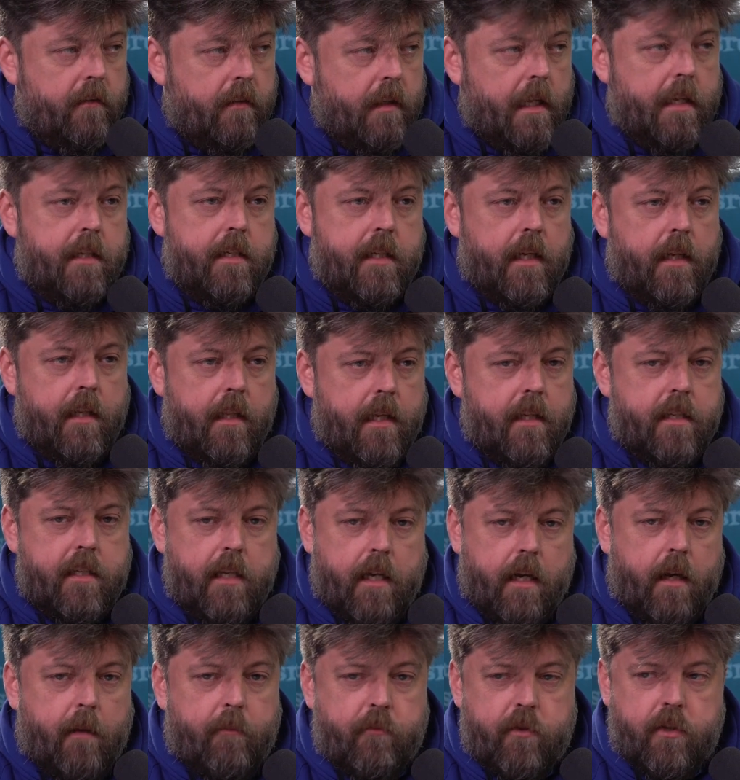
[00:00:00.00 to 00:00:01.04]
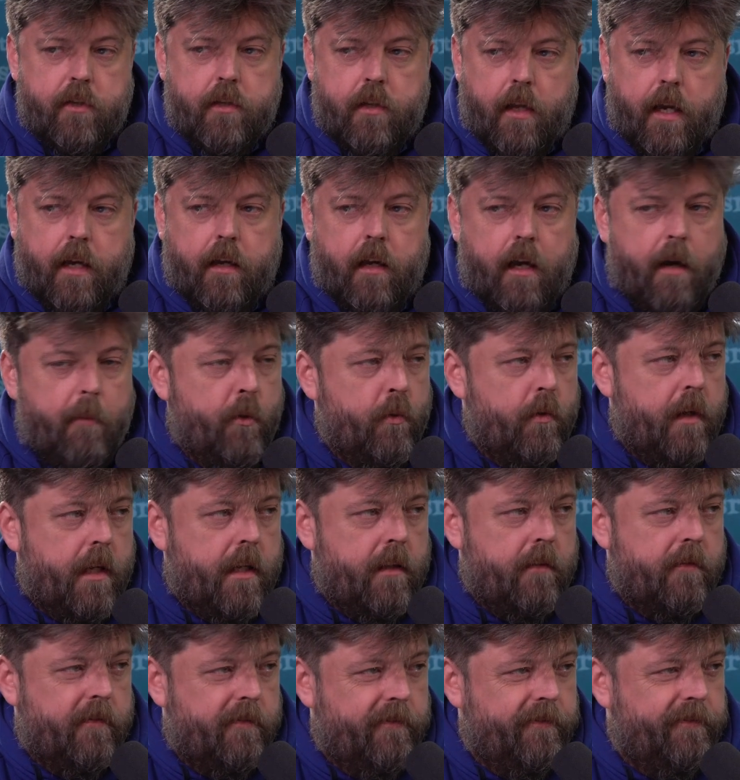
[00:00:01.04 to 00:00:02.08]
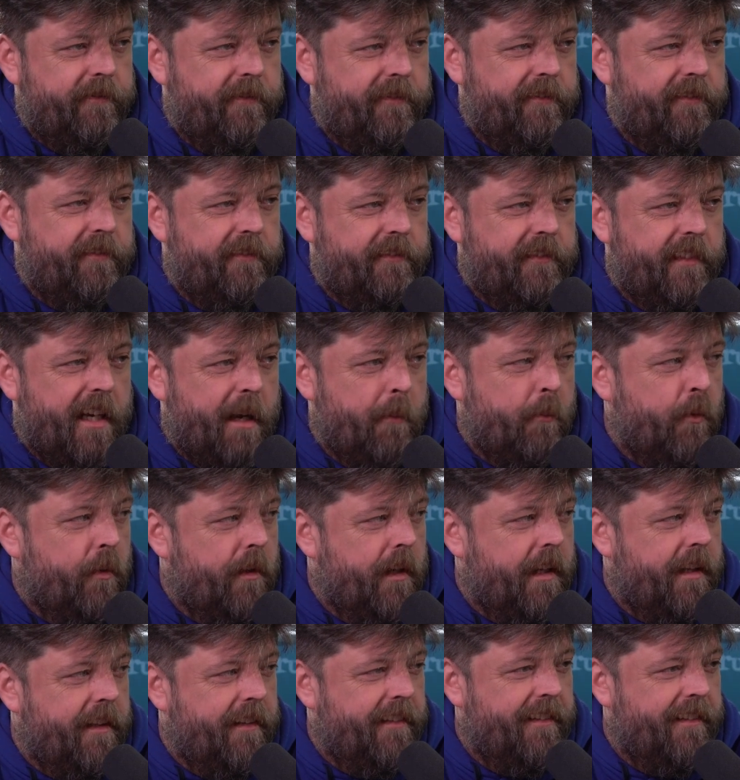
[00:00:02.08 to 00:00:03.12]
Let's say I'm just I'm all in. I'm all in.